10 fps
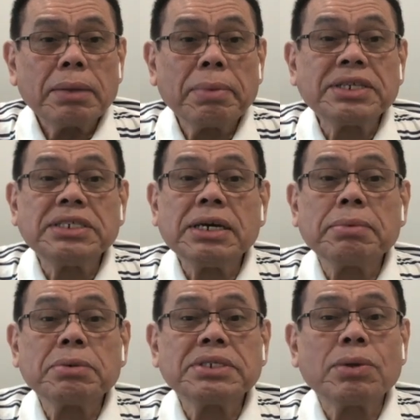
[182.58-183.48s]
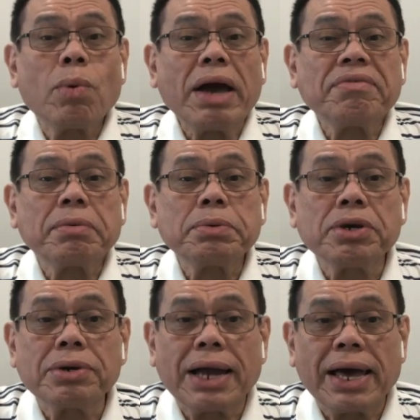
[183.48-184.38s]
Bathsheba was the wife of
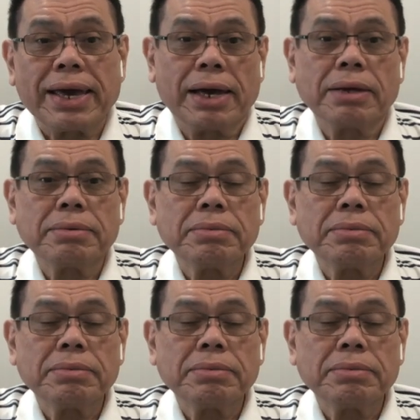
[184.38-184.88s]
Uriah.